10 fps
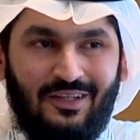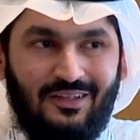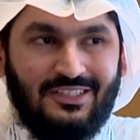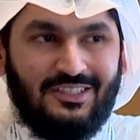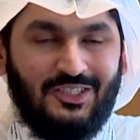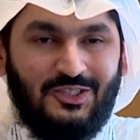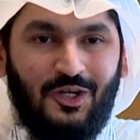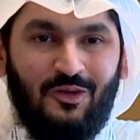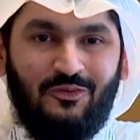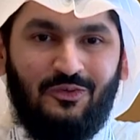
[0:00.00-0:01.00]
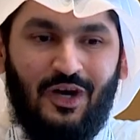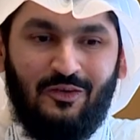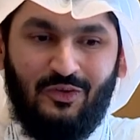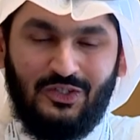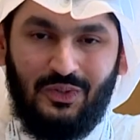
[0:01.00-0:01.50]
discussion
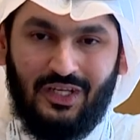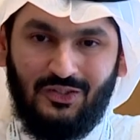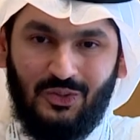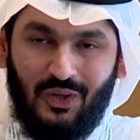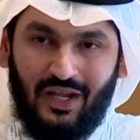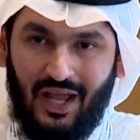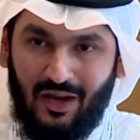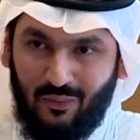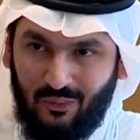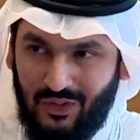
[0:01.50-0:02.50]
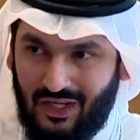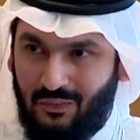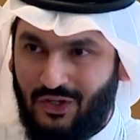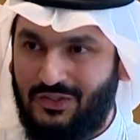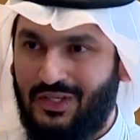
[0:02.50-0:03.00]
of what we can do and how we can
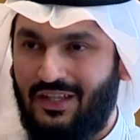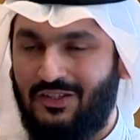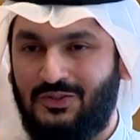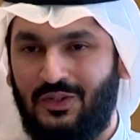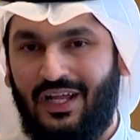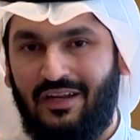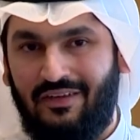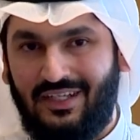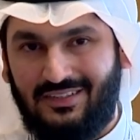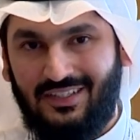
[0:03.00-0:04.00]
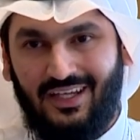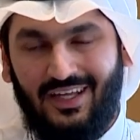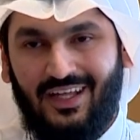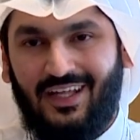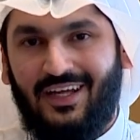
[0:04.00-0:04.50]
work together to elevate
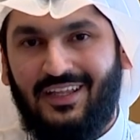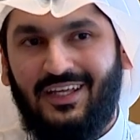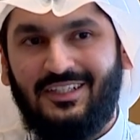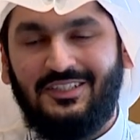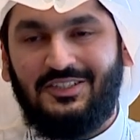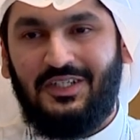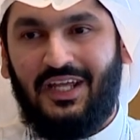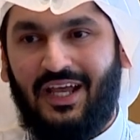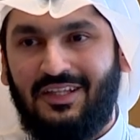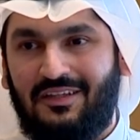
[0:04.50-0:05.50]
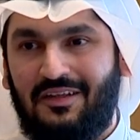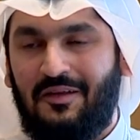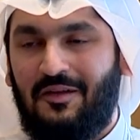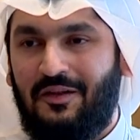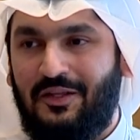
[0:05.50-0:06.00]
the industry and
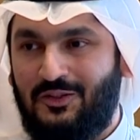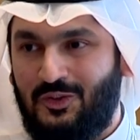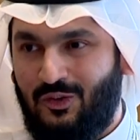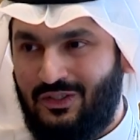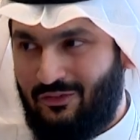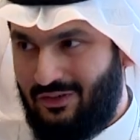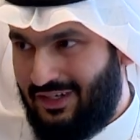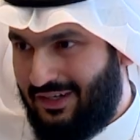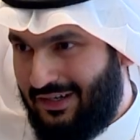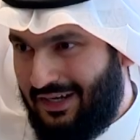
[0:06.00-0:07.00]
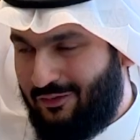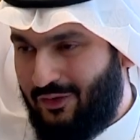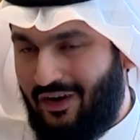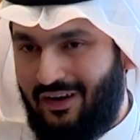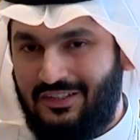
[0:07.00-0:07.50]
lead to
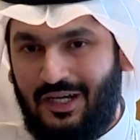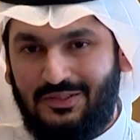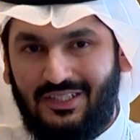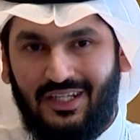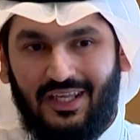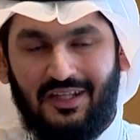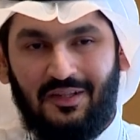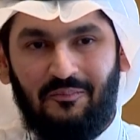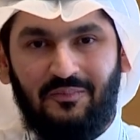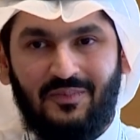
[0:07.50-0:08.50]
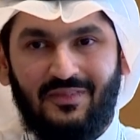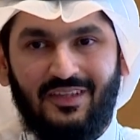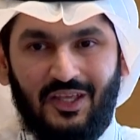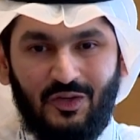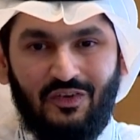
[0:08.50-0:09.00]
4AR adoption in the kingdom.
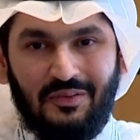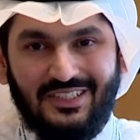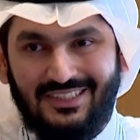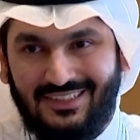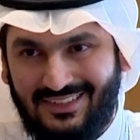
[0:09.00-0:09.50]
Thank you very much.